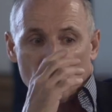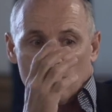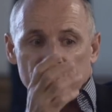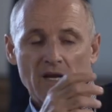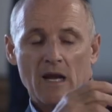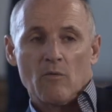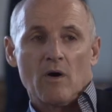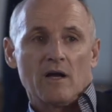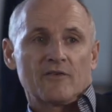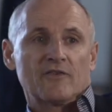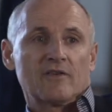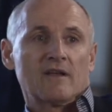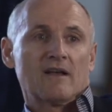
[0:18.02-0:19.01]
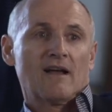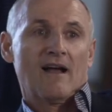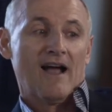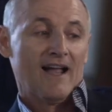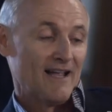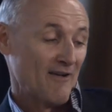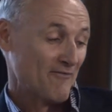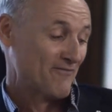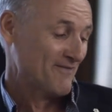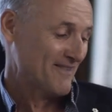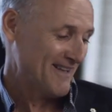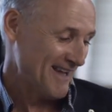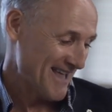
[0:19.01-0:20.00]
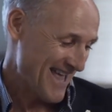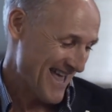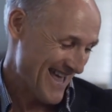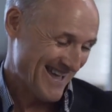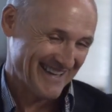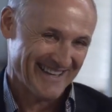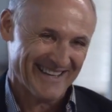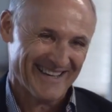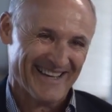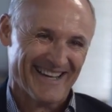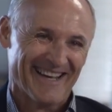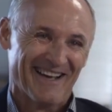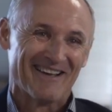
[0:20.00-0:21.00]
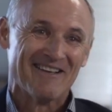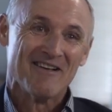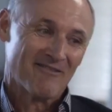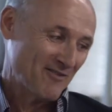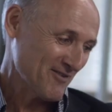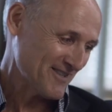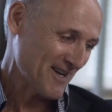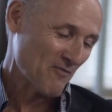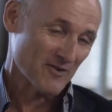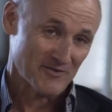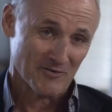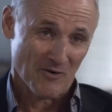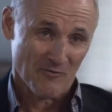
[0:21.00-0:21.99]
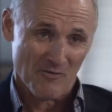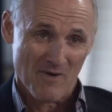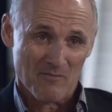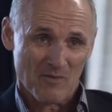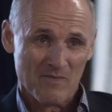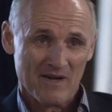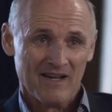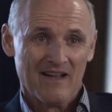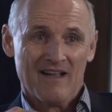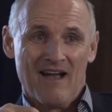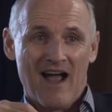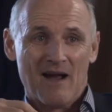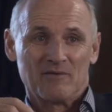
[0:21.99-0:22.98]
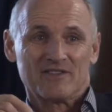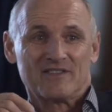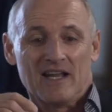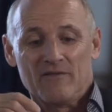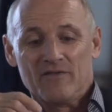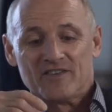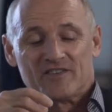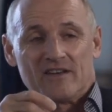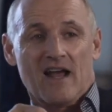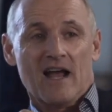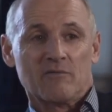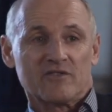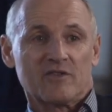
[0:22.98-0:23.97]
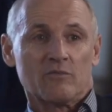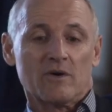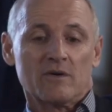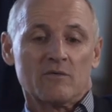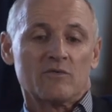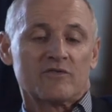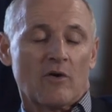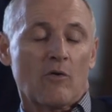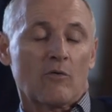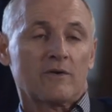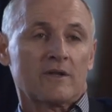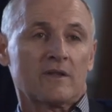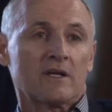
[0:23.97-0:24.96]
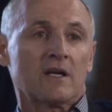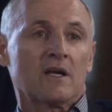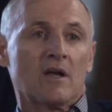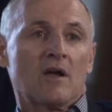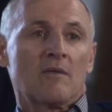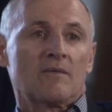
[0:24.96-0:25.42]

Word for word: course I was. I have. Of course I was. You don't remember me? I was Davison. I was the one who was holding the... I was a